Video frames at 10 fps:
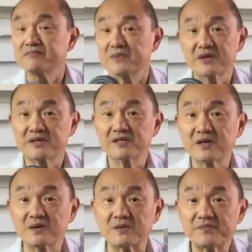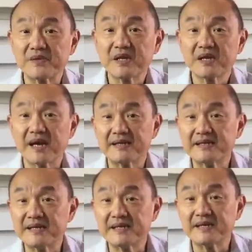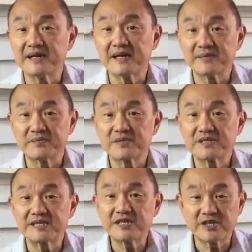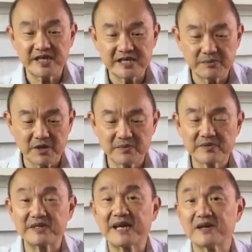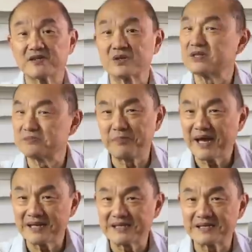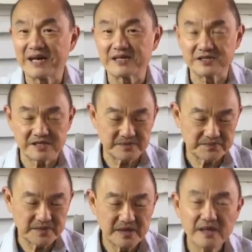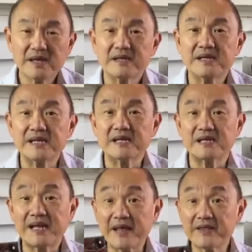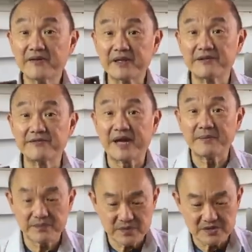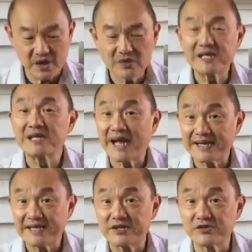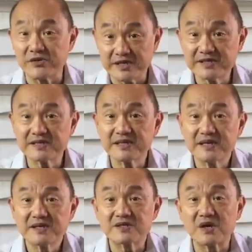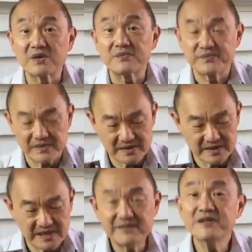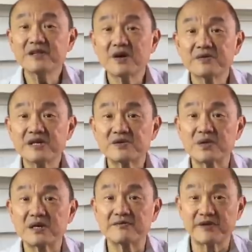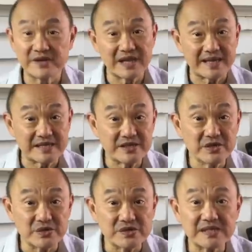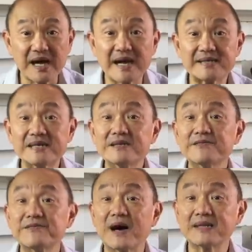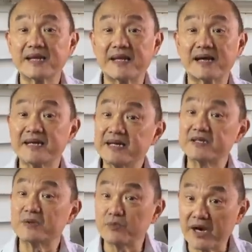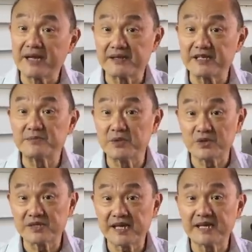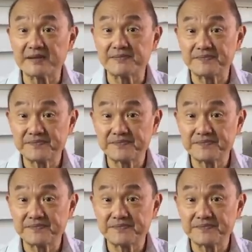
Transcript: Look at the sole. And the stitching at the bottom of the outsole is barely touched. The leather at the vamp was only lightly creased, so even though these were very lightly used, I didn't find that I needed to break these boots in.